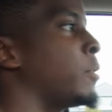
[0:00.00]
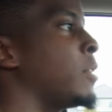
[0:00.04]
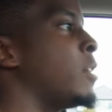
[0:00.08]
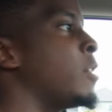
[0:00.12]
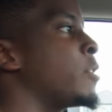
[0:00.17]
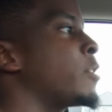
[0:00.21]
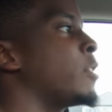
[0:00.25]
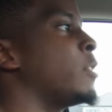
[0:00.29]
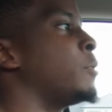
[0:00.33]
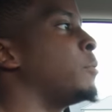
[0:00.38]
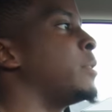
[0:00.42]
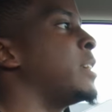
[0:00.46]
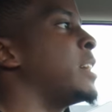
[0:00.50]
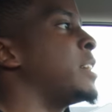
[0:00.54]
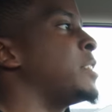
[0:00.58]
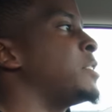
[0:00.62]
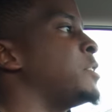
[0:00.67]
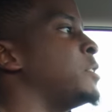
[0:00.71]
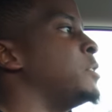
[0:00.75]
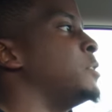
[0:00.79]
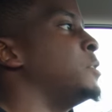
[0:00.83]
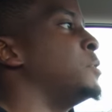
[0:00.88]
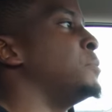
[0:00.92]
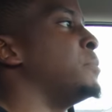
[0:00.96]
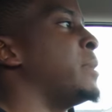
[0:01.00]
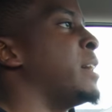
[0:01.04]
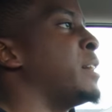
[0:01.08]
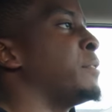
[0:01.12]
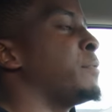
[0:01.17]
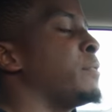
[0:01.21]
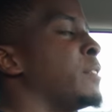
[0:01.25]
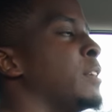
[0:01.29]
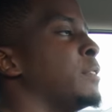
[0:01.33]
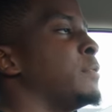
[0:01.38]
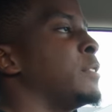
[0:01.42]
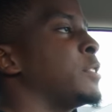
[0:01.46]
We're on our way to my
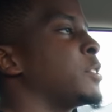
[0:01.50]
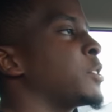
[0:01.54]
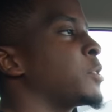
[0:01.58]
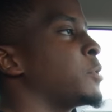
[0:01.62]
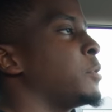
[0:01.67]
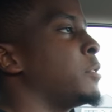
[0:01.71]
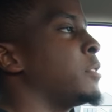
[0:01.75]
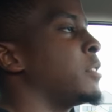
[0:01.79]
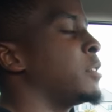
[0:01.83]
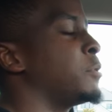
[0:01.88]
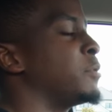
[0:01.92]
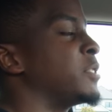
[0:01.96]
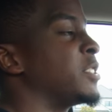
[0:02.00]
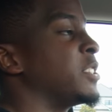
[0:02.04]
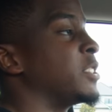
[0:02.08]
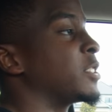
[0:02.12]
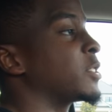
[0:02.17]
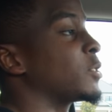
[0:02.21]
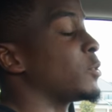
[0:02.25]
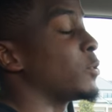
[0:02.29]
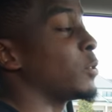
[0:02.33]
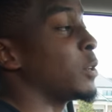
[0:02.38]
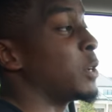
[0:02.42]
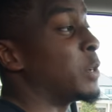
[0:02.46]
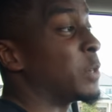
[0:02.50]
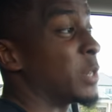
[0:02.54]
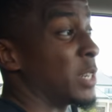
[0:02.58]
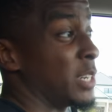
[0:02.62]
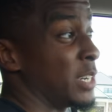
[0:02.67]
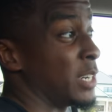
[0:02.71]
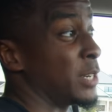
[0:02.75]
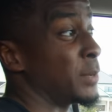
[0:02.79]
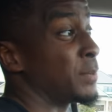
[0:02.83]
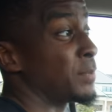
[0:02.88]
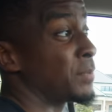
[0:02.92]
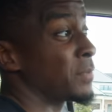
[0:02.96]
favorite store, which is
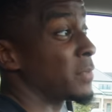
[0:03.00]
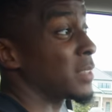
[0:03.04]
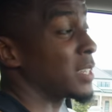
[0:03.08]
Kroger.